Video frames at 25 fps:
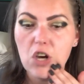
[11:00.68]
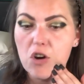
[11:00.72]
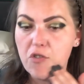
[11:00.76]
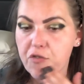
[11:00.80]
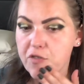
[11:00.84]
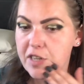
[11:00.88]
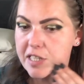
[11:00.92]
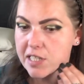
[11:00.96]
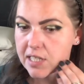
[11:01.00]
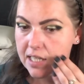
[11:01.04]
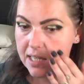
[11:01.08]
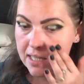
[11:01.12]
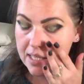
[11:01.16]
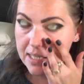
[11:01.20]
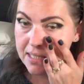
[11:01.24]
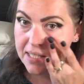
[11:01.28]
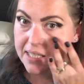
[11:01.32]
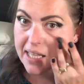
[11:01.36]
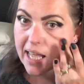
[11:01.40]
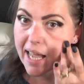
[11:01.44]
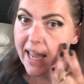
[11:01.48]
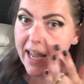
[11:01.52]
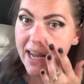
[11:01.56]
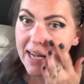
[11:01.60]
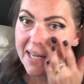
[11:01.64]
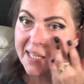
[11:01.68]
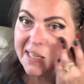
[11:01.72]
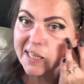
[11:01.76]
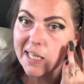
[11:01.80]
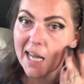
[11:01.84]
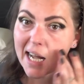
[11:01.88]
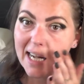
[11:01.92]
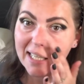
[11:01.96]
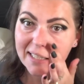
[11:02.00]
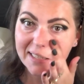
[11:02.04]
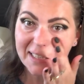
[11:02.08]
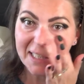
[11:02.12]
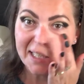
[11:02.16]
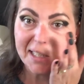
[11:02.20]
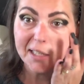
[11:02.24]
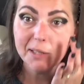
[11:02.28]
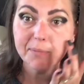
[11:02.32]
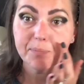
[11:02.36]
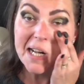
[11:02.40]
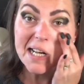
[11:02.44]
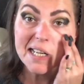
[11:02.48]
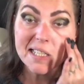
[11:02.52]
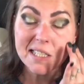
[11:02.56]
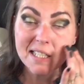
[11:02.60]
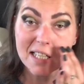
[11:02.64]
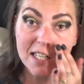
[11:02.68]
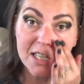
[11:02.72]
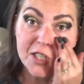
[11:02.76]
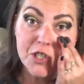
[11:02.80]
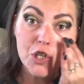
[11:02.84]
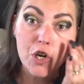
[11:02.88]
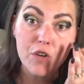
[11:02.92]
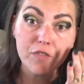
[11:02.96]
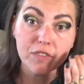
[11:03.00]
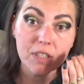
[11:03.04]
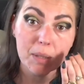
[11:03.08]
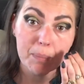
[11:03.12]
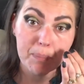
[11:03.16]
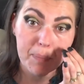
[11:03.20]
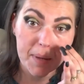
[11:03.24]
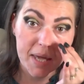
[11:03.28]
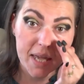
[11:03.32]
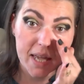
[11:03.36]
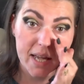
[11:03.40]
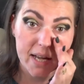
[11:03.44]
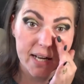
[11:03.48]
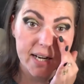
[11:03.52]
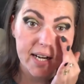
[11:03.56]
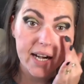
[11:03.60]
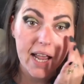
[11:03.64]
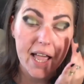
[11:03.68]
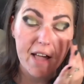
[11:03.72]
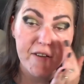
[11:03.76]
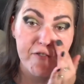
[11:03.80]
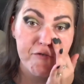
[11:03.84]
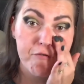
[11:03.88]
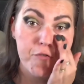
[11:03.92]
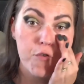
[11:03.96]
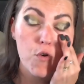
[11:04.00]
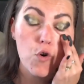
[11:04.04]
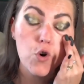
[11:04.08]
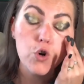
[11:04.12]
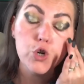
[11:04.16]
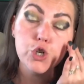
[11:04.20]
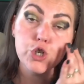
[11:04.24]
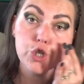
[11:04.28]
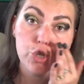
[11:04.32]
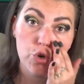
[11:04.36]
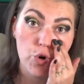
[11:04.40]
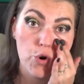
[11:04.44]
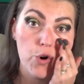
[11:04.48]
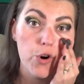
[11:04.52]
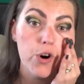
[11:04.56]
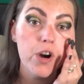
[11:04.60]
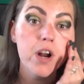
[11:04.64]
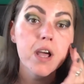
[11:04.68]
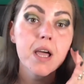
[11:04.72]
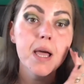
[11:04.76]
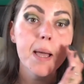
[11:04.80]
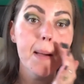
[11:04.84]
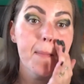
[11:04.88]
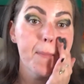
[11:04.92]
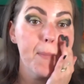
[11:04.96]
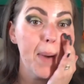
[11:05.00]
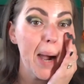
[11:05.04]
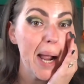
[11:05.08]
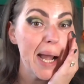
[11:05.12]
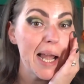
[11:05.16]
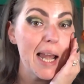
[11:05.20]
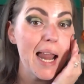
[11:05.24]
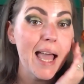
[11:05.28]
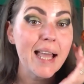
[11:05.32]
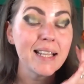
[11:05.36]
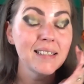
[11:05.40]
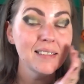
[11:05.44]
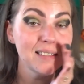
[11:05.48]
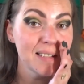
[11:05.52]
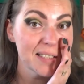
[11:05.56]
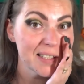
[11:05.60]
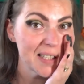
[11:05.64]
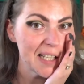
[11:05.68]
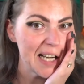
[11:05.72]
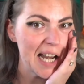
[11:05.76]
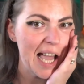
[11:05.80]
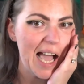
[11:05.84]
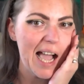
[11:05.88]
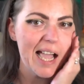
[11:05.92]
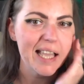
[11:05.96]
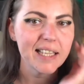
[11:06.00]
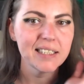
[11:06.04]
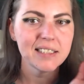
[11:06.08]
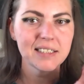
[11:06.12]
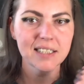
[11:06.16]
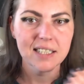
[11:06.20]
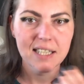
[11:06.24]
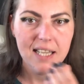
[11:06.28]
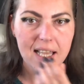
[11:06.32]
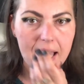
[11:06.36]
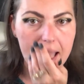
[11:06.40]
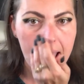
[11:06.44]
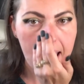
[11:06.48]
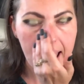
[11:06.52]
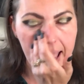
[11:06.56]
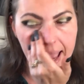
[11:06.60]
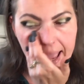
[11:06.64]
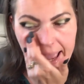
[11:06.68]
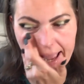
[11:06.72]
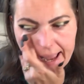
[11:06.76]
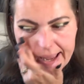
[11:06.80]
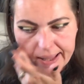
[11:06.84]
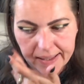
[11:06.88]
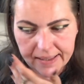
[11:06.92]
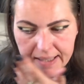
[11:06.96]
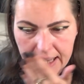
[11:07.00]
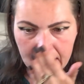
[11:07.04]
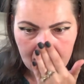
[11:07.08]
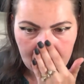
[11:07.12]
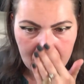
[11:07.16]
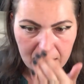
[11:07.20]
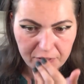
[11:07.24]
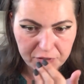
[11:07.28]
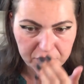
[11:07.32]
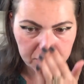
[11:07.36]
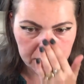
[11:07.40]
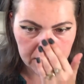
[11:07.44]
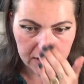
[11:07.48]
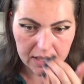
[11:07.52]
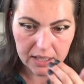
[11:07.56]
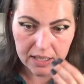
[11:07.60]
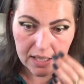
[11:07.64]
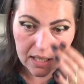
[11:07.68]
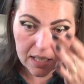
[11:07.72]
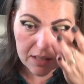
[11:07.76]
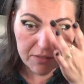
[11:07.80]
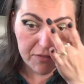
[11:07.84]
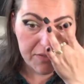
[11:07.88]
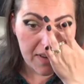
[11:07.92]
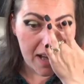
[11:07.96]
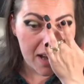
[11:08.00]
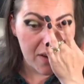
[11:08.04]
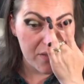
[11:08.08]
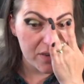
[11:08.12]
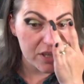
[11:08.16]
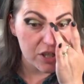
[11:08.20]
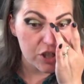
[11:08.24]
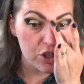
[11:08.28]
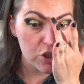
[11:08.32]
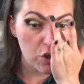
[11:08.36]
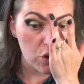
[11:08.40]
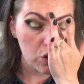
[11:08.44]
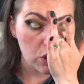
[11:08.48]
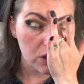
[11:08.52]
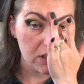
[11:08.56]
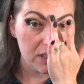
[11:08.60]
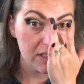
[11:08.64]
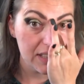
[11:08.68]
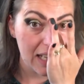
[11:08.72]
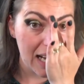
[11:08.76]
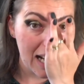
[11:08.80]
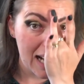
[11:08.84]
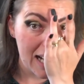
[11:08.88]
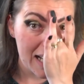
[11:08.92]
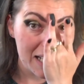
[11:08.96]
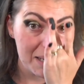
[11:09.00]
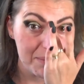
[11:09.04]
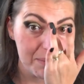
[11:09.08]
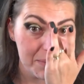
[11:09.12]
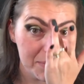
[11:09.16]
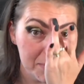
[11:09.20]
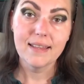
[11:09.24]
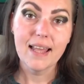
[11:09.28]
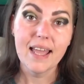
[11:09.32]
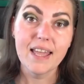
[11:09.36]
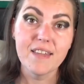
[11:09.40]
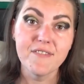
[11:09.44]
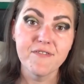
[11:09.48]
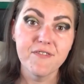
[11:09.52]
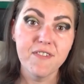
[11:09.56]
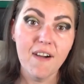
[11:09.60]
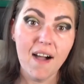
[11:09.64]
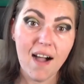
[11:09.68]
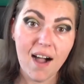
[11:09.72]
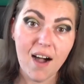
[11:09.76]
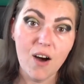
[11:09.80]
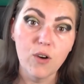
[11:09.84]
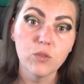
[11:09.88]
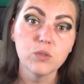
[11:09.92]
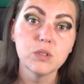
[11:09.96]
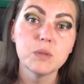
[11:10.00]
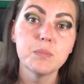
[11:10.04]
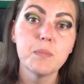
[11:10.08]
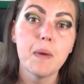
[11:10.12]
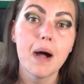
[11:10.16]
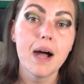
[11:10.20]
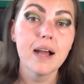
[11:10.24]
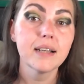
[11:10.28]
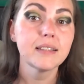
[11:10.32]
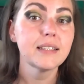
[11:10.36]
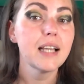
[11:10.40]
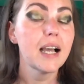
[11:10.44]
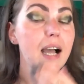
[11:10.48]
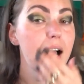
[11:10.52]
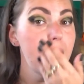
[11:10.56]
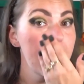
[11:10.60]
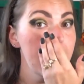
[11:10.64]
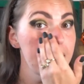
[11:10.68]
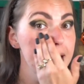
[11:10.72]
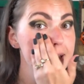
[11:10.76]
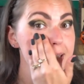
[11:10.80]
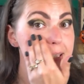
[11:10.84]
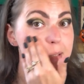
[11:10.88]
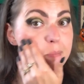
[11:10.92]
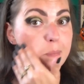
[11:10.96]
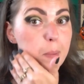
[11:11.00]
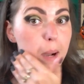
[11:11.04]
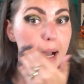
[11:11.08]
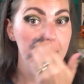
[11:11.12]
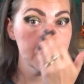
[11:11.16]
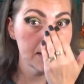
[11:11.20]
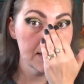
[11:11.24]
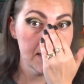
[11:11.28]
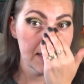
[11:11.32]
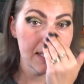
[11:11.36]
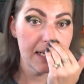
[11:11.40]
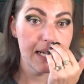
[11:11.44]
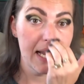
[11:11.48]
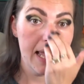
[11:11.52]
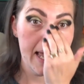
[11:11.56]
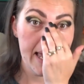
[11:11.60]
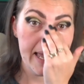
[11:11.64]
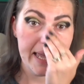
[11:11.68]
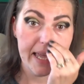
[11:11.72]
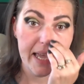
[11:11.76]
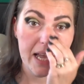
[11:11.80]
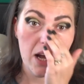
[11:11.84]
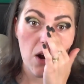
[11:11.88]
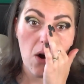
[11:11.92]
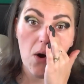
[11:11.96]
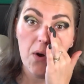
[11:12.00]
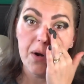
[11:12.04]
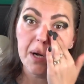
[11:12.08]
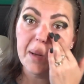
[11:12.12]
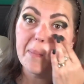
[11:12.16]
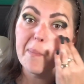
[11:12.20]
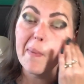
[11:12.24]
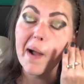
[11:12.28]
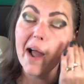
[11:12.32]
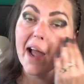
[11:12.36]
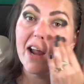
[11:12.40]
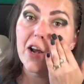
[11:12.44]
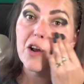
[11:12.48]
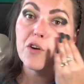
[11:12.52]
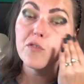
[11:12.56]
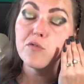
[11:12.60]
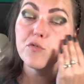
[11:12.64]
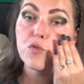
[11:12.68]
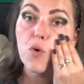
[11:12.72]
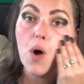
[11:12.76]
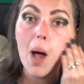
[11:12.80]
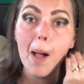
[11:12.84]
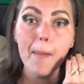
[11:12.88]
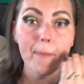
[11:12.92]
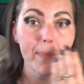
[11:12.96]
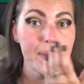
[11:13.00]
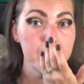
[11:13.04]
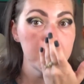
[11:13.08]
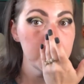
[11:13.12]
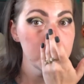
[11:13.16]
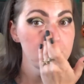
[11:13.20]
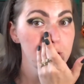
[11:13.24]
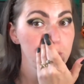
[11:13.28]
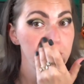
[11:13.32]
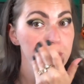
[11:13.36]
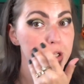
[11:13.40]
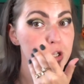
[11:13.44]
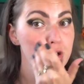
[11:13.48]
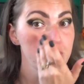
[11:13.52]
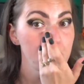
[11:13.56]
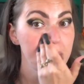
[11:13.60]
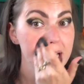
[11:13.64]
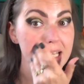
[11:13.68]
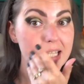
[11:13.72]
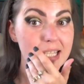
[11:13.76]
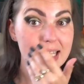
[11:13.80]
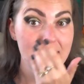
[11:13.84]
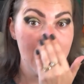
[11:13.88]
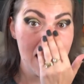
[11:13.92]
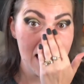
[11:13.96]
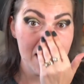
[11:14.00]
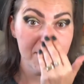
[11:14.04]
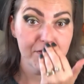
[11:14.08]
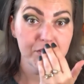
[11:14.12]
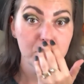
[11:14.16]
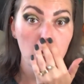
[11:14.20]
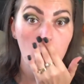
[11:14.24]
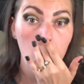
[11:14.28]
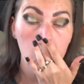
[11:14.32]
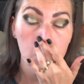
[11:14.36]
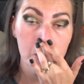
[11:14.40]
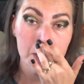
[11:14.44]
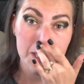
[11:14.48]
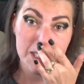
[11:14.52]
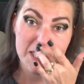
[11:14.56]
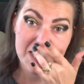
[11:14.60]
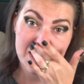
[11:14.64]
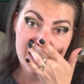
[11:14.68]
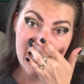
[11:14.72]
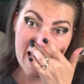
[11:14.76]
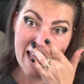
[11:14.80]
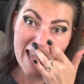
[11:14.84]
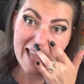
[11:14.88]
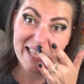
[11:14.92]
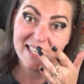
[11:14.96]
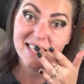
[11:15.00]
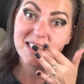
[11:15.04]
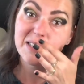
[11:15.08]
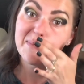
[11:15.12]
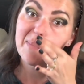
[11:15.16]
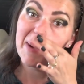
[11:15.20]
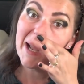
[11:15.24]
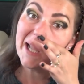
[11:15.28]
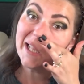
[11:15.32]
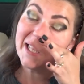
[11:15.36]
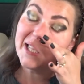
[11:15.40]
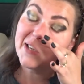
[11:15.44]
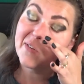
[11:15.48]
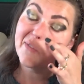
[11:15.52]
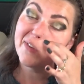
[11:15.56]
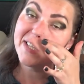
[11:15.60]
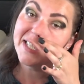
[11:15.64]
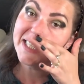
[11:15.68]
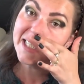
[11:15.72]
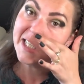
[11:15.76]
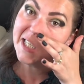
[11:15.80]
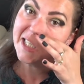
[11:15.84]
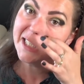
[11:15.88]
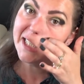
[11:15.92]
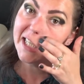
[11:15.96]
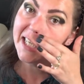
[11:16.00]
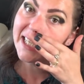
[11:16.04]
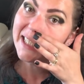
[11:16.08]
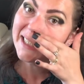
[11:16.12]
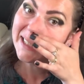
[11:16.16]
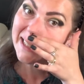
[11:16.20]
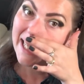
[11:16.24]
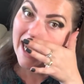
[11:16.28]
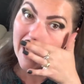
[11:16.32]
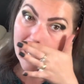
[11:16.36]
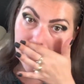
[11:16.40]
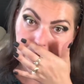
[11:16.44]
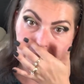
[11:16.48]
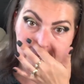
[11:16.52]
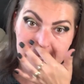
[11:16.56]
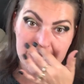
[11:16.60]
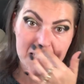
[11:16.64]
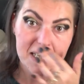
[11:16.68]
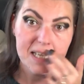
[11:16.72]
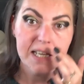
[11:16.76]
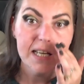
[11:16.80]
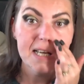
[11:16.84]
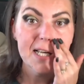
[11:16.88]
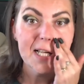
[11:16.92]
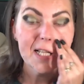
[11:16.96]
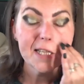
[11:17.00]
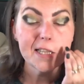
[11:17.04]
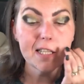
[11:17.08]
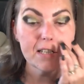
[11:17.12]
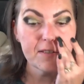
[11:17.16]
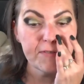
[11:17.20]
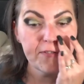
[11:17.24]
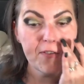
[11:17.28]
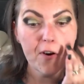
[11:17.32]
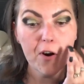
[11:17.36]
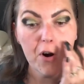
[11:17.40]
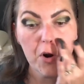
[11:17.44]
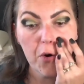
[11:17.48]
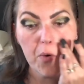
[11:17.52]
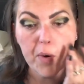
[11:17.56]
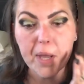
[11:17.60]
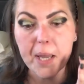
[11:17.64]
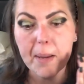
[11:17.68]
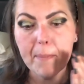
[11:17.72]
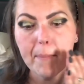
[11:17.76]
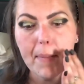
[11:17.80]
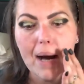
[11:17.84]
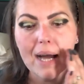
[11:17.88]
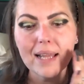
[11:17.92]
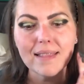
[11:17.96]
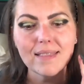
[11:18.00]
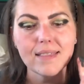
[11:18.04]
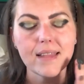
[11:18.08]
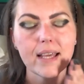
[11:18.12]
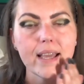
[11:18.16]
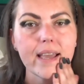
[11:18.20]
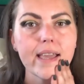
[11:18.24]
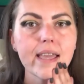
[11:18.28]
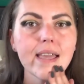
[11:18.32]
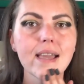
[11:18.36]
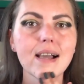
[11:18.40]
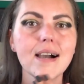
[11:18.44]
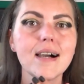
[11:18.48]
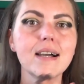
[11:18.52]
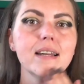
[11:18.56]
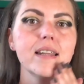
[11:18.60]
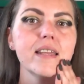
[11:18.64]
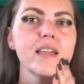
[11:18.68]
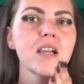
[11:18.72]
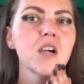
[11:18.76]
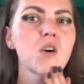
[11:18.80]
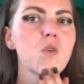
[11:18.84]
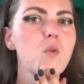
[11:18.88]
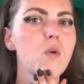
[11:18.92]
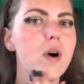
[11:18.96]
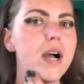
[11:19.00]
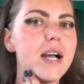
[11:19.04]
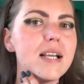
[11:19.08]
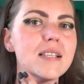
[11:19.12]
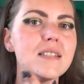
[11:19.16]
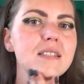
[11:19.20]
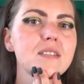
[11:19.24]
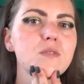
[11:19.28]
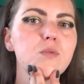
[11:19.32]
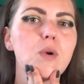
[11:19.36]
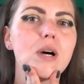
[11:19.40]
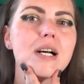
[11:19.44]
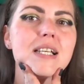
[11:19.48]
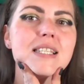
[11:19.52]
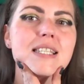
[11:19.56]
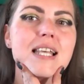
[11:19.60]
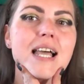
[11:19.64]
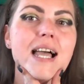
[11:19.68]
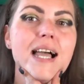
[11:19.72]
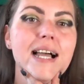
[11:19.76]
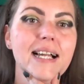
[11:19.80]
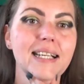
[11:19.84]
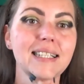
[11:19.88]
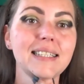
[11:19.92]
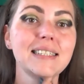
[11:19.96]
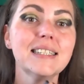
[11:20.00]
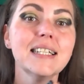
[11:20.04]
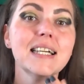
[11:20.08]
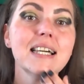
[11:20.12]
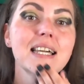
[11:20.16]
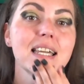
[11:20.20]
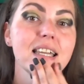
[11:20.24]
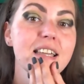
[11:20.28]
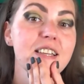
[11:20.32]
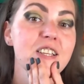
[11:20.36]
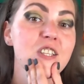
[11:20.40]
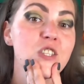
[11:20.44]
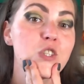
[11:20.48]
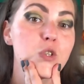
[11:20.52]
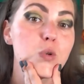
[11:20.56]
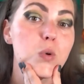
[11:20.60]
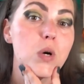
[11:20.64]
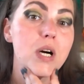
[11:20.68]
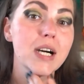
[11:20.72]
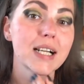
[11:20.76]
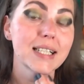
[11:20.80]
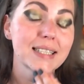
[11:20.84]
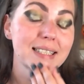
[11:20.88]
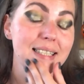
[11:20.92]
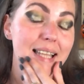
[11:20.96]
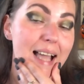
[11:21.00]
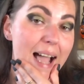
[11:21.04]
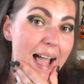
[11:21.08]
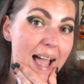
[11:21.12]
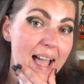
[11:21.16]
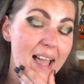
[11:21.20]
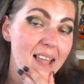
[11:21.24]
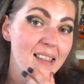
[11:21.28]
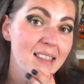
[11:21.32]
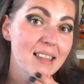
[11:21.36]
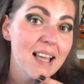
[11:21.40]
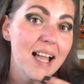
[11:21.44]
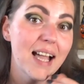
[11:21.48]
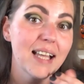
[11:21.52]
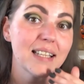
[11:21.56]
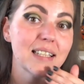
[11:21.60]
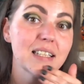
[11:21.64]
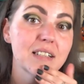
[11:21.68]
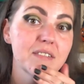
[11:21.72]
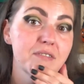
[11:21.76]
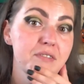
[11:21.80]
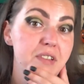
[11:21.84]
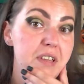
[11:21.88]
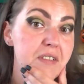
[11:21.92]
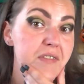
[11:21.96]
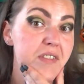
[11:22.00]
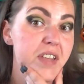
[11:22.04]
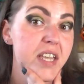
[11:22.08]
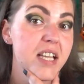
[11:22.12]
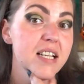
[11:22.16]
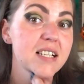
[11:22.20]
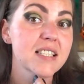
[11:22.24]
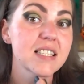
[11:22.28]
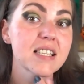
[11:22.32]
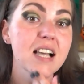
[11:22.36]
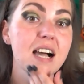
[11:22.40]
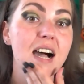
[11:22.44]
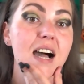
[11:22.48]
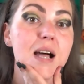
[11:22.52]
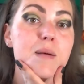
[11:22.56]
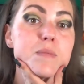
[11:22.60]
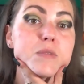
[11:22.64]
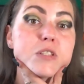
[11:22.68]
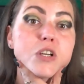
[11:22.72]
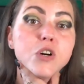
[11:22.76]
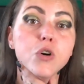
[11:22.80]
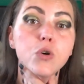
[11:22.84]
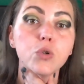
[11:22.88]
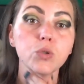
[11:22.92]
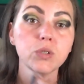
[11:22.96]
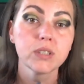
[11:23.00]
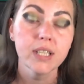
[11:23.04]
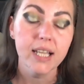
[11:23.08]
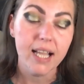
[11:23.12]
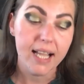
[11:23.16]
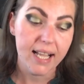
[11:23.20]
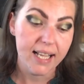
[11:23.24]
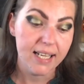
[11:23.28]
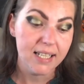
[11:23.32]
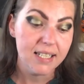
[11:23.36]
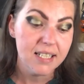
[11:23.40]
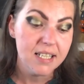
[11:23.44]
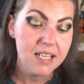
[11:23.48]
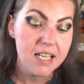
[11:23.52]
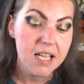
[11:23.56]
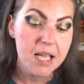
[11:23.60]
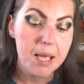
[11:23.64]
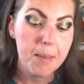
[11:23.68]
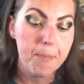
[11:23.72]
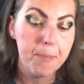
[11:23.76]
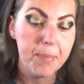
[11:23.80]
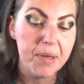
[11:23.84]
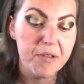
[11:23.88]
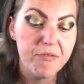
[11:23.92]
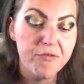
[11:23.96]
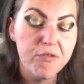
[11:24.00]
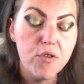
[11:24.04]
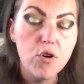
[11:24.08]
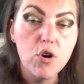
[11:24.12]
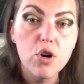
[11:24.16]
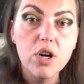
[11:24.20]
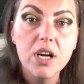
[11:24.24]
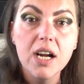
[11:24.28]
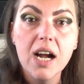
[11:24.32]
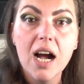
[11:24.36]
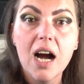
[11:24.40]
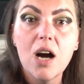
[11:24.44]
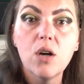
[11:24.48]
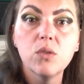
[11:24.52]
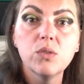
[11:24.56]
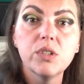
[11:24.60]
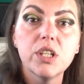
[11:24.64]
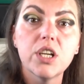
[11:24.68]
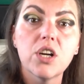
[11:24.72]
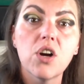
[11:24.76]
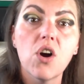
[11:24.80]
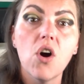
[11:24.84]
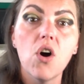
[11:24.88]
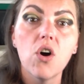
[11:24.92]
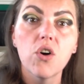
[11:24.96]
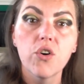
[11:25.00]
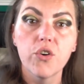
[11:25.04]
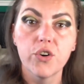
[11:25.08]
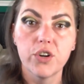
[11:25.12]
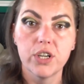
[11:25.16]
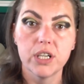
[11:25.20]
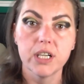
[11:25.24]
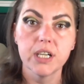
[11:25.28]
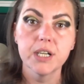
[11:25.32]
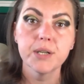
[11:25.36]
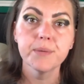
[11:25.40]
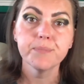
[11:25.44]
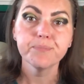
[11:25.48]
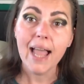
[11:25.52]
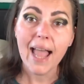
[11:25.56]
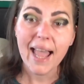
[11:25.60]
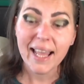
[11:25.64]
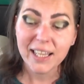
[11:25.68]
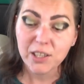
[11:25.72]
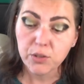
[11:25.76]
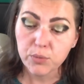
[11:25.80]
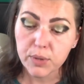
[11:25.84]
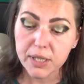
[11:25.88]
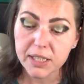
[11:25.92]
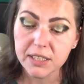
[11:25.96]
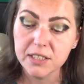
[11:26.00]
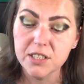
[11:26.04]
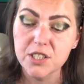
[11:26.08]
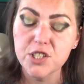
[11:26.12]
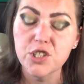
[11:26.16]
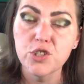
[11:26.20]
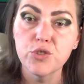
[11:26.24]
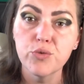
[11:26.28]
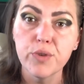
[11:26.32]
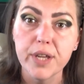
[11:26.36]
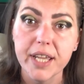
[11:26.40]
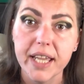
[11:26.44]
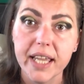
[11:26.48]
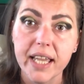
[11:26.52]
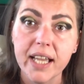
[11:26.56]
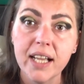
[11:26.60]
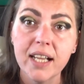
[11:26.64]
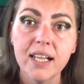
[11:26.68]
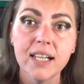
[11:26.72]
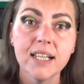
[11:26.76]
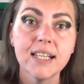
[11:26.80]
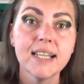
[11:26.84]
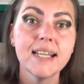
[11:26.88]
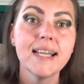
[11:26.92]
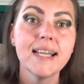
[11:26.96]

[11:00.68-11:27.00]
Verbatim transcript: officers, they conducted a search of the pier and foreshore by lantern light, and after a very short time they found Martha Ann's body laying on a pile of rubbish which was left on the sands by the receding tide. The following Monday, an inquest was held into her death at the Vivian's Arms Hotel before County Coroner Edward Strick,